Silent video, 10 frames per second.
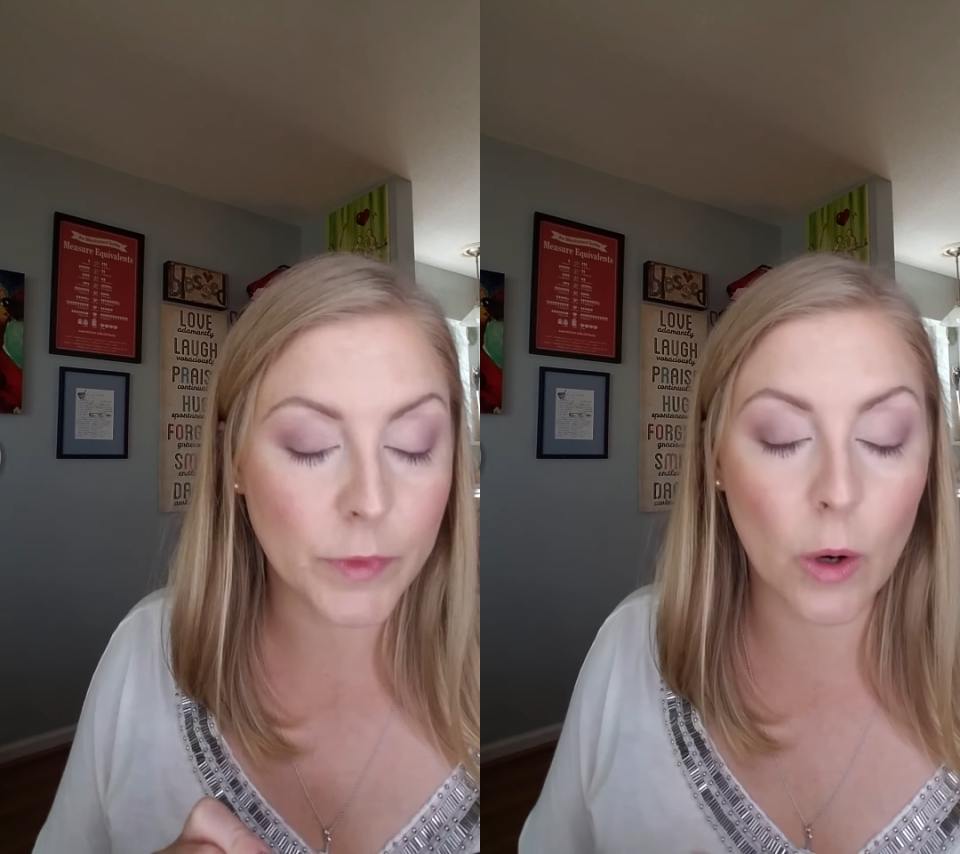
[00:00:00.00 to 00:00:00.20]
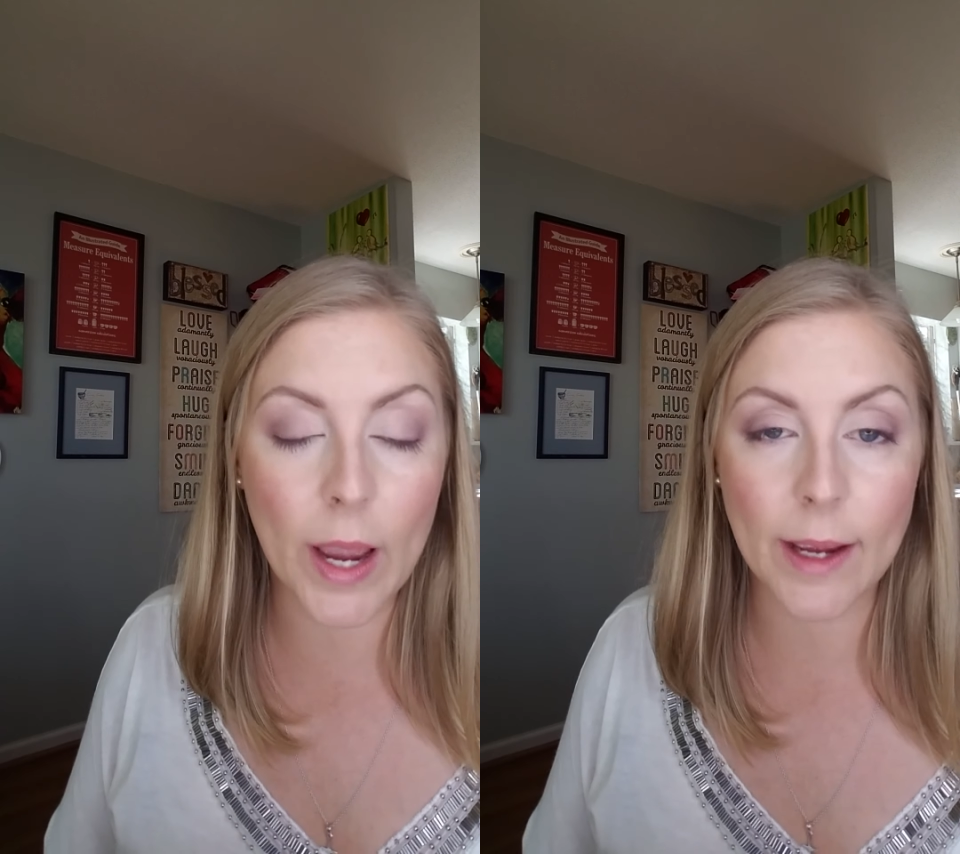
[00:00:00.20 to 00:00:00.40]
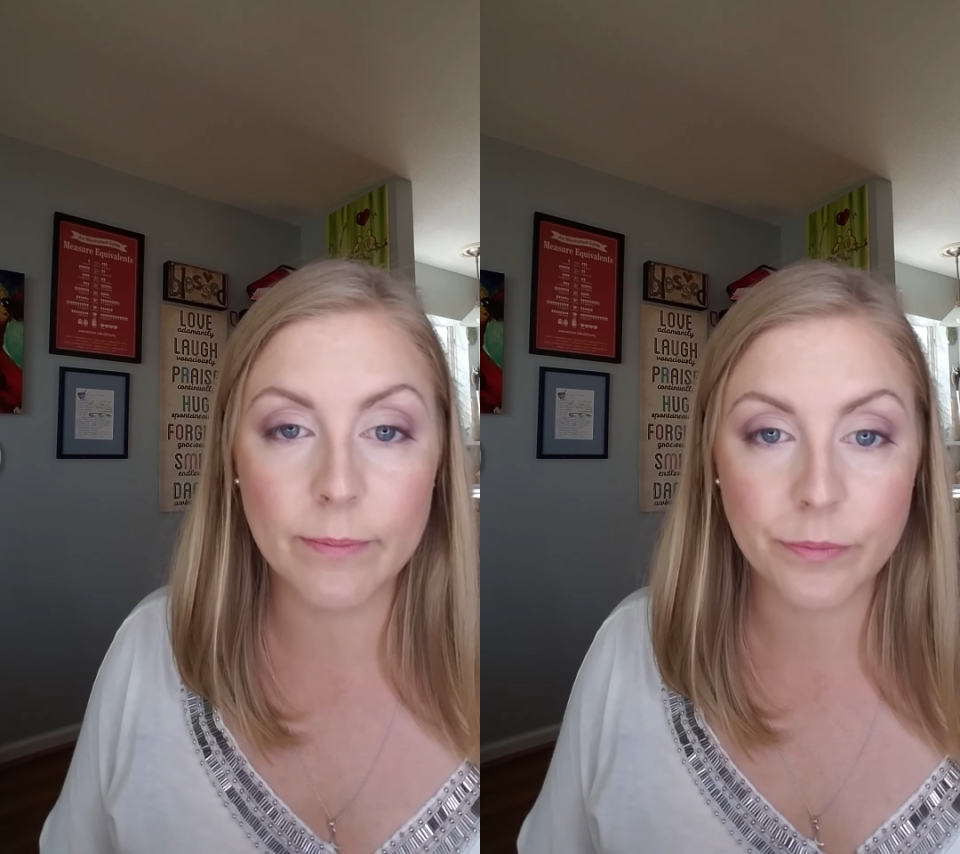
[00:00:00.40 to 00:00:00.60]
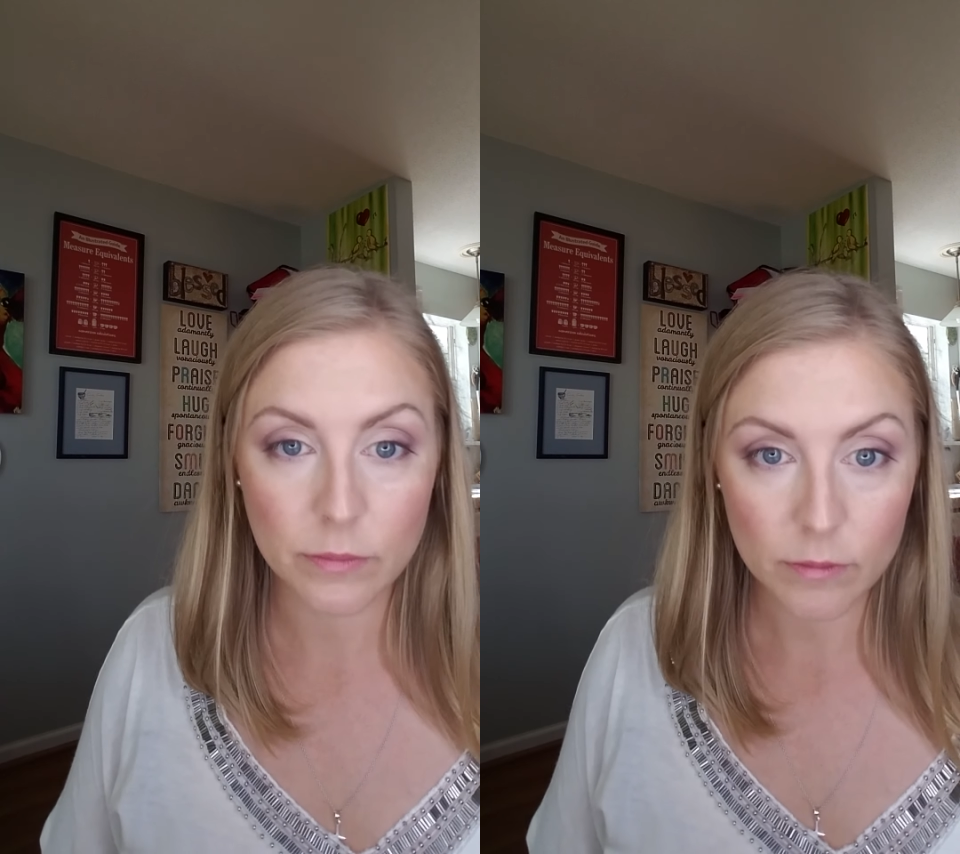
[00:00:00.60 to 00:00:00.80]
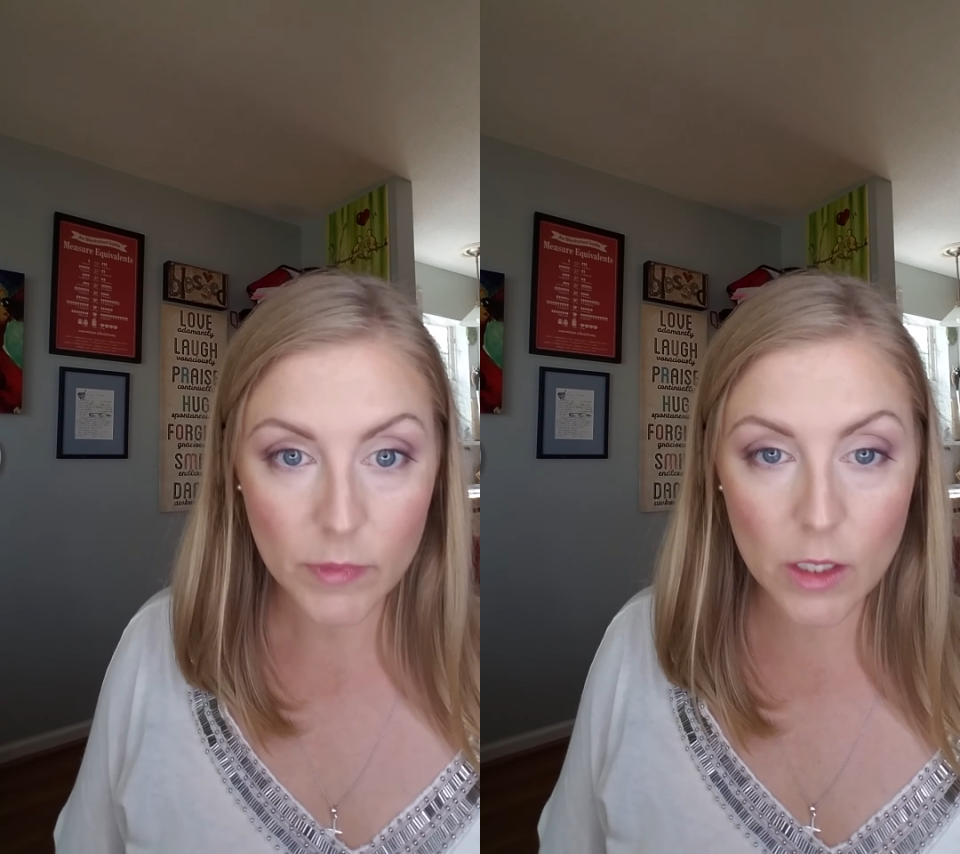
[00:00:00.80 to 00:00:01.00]
Okay,
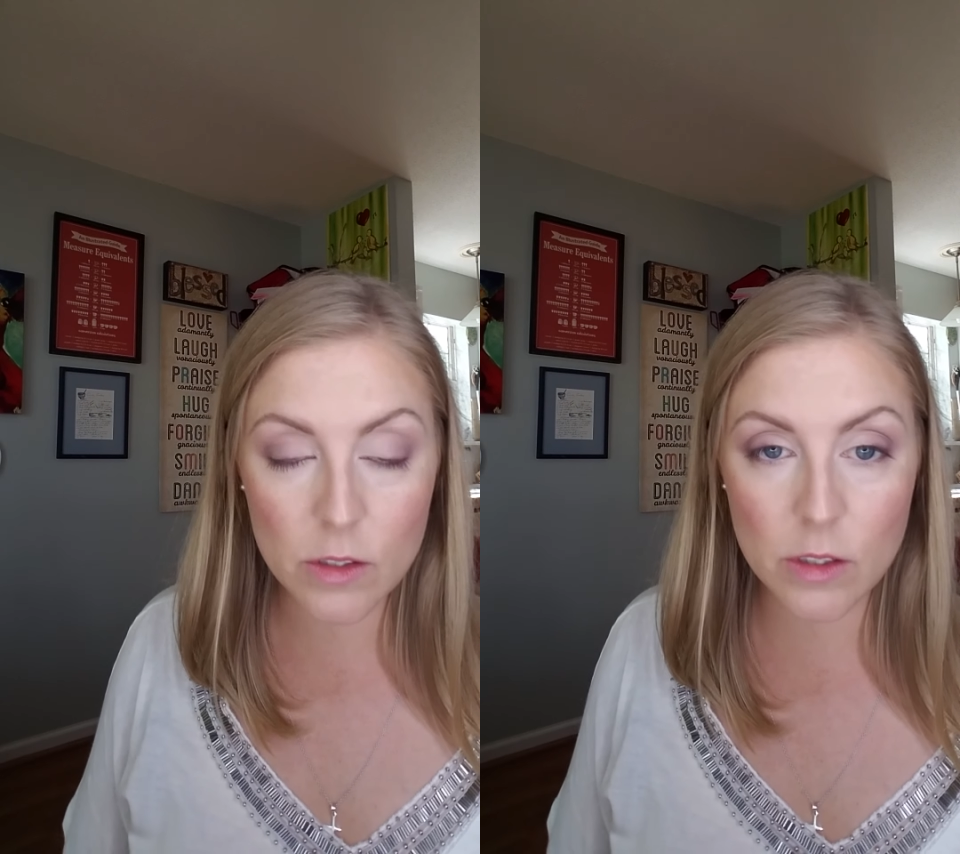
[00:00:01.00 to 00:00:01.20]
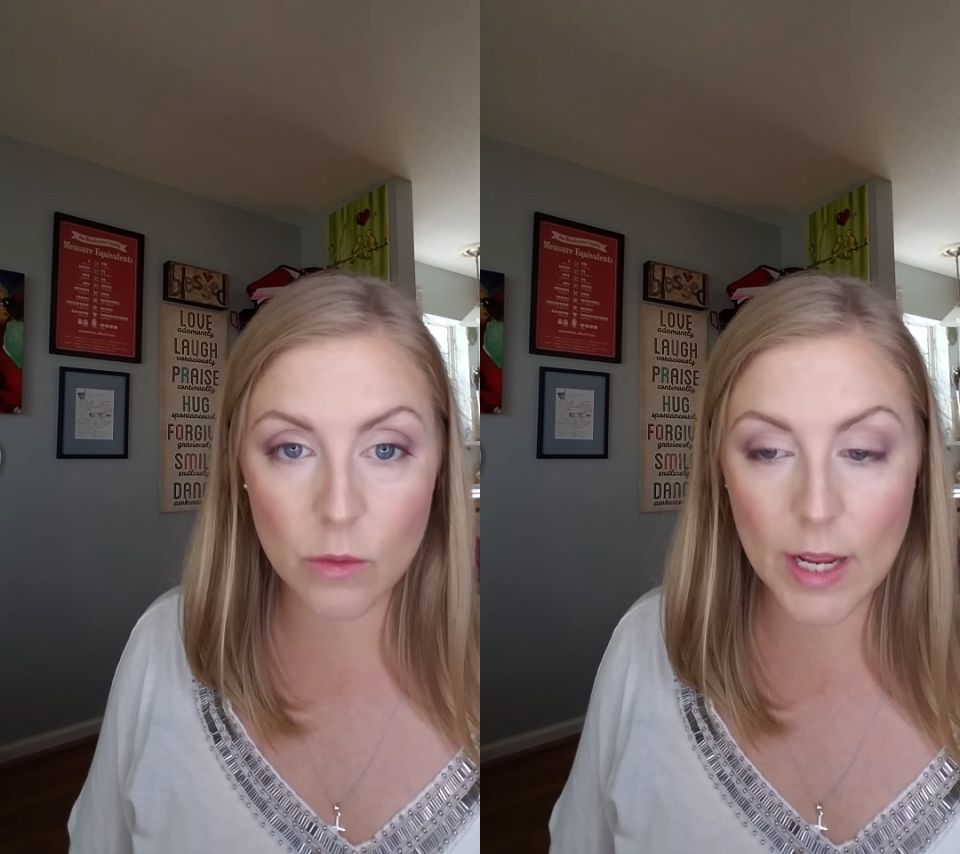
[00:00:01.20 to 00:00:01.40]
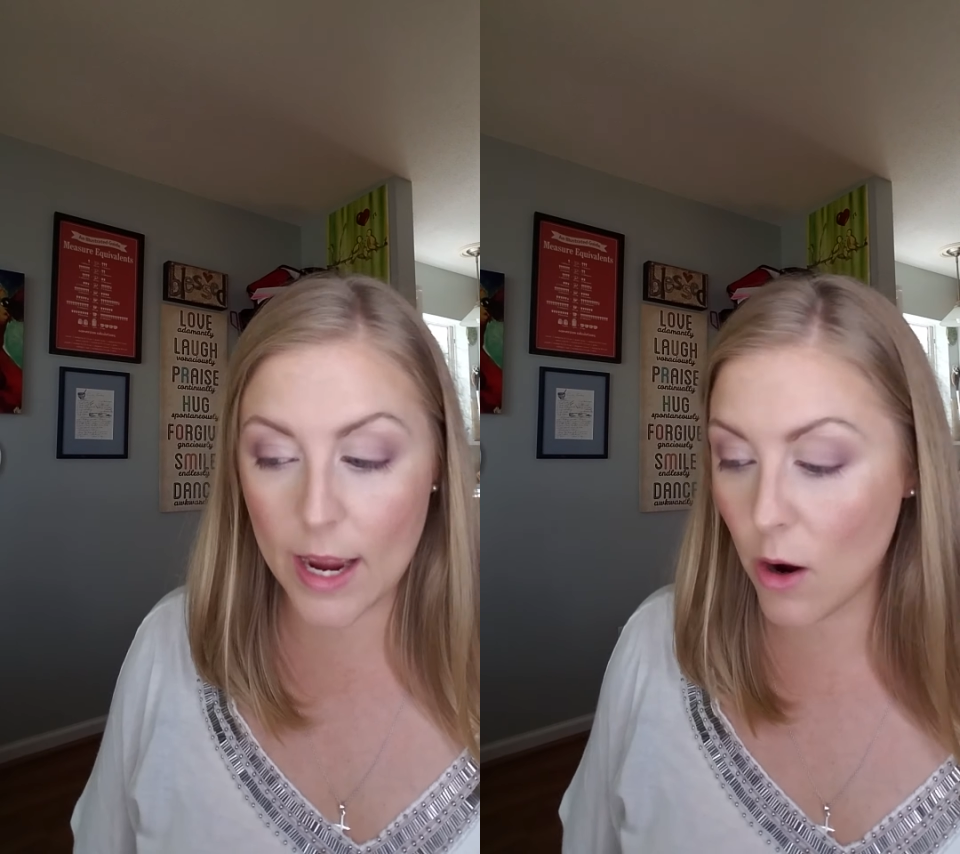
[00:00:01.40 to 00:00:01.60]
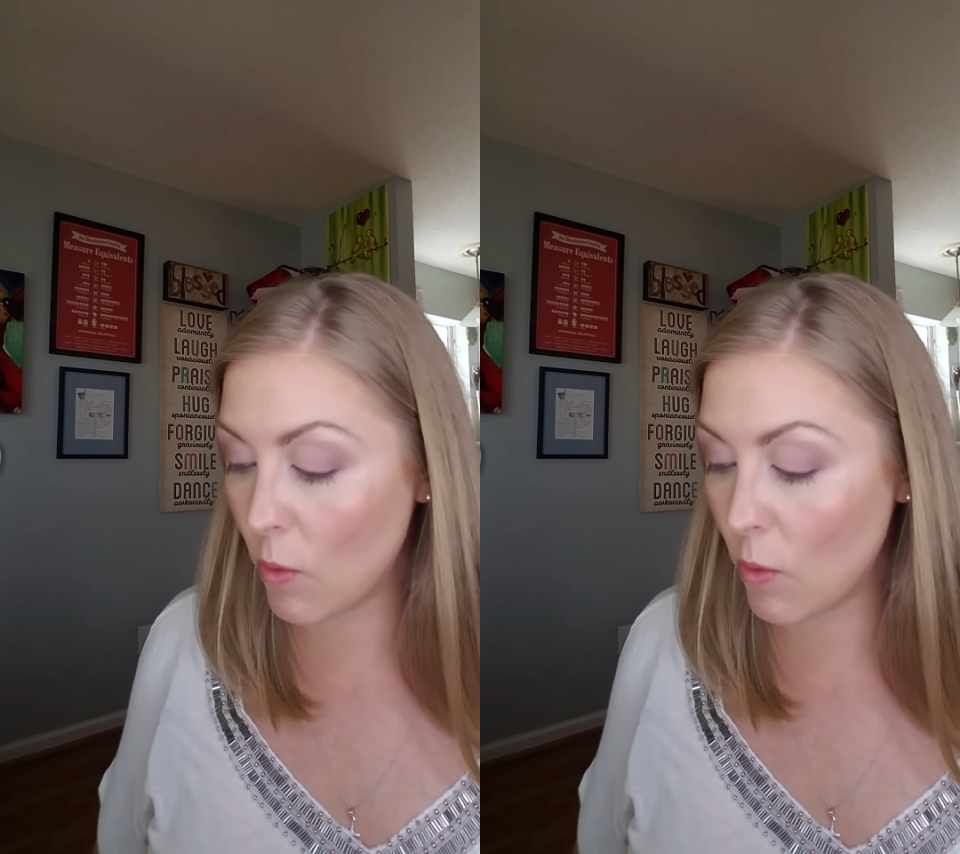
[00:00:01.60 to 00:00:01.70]
so now